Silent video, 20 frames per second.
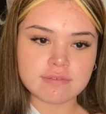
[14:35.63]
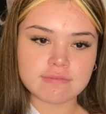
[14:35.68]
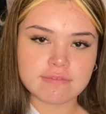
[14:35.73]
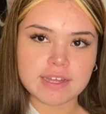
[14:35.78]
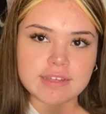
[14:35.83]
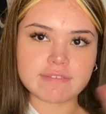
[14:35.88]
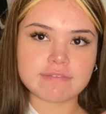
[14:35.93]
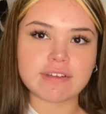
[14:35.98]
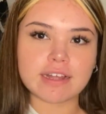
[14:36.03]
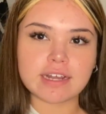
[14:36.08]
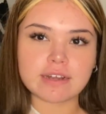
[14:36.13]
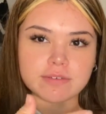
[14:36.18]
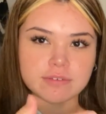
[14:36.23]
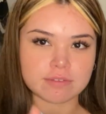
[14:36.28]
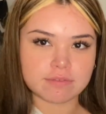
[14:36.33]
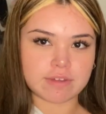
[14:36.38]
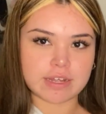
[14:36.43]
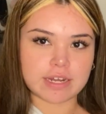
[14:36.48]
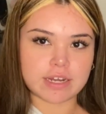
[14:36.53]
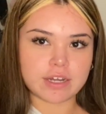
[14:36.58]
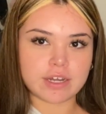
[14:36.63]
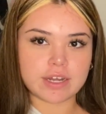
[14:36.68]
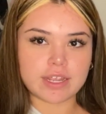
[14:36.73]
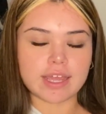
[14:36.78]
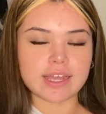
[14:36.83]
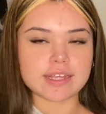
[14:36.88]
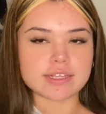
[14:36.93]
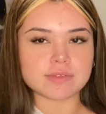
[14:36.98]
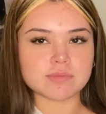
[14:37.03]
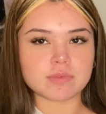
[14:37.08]
fight fire with fire, I
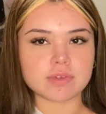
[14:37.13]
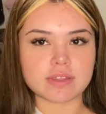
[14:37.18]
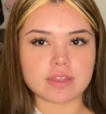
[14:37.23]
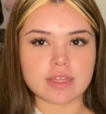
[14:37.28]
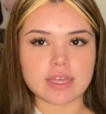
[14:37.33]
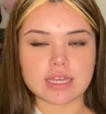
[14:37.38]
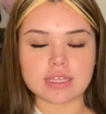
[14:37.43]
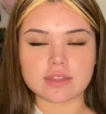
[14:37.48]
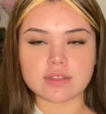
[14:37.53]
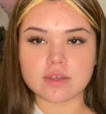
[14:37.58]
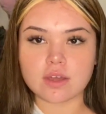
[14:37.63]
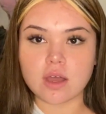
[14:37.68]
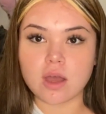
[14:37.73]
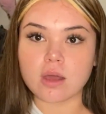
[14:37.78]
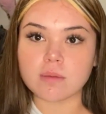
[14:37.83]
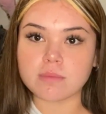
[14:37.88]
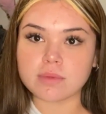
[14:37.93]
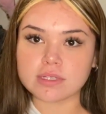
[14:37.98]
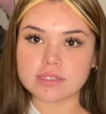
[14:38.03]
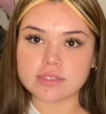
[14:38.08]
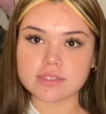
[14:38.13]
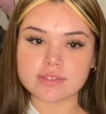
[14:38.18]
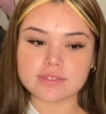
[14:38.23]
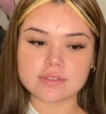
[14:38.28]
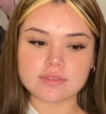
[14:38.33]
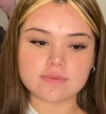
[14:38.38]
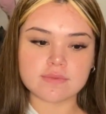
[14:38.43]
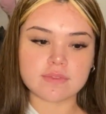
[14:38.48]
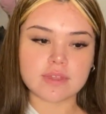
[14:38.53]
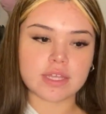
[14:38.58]
guess, with like the
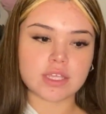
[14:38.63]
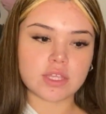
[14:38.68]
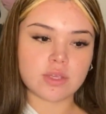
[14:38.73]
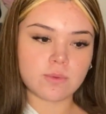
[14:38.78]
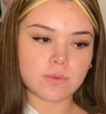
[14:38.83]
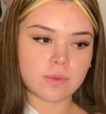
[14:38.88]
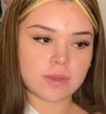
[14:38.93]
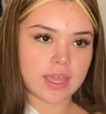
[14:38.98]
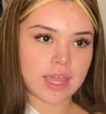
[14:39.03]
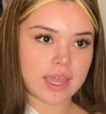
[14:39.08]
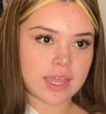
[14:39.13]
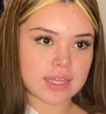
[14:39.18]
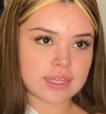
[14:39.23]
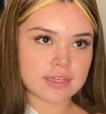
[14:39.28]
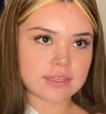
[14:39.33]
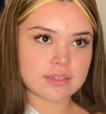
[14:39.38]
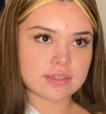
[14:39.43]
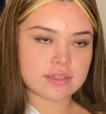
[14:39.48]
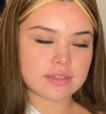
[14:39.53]
comments that you get